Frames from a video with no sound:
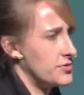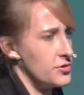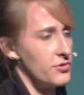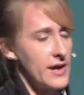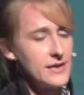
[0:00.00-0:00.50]

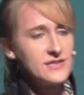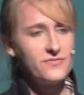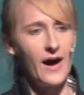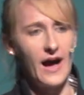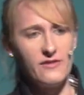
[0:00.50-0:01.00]
through grades
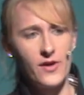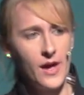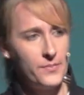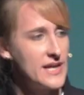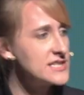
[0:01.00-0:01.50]
five
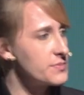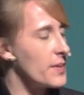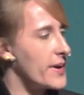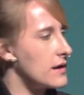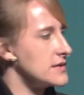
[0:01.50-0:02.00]
basic
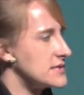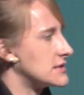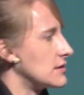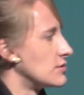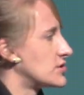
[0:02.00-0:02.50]
preparedness
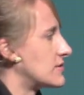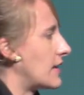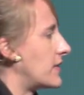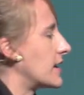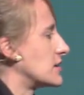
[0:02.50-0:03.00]
skills so
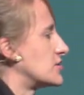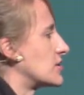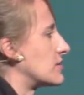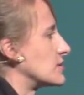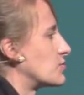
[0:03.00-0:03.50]
that they can
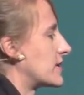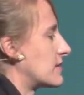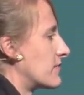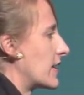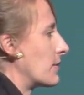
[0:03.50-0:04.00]
share those with
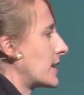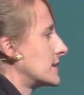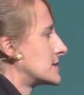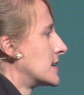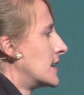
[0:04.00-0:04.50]
their
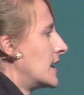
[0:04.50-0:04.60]
families.